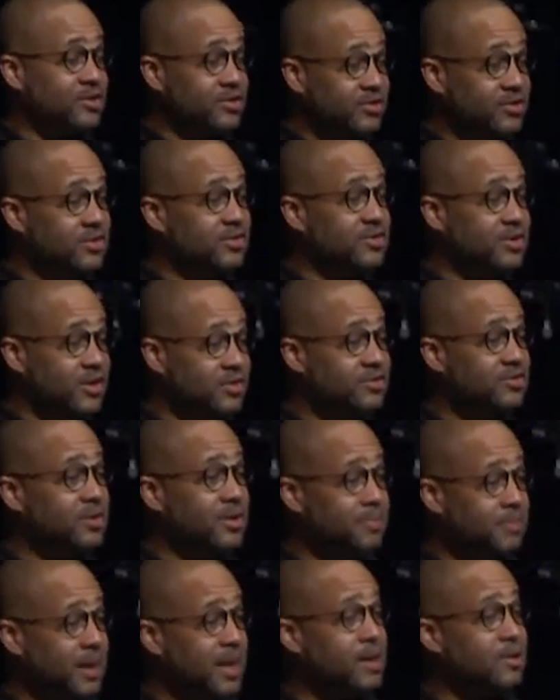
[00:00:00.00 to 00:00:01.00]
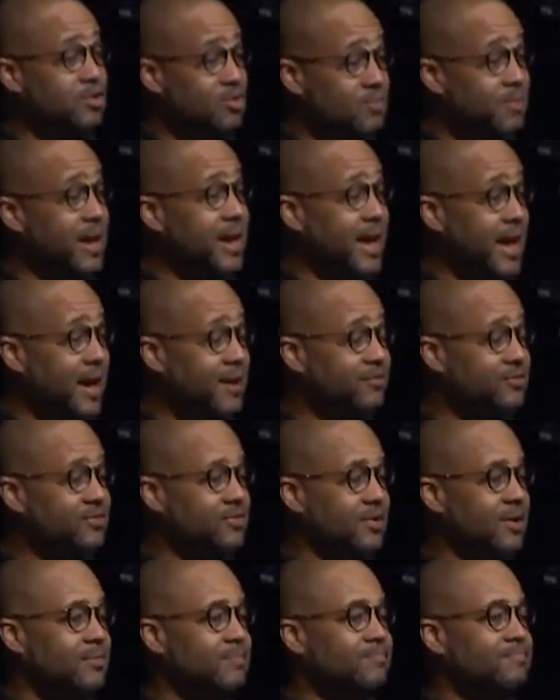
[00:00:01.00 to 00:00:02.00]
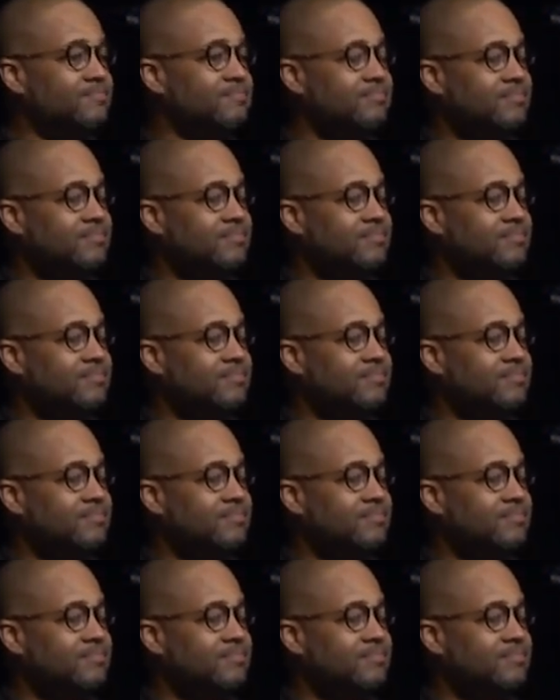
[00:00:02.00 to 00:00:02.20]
She says, "Yes, young man, you may have some."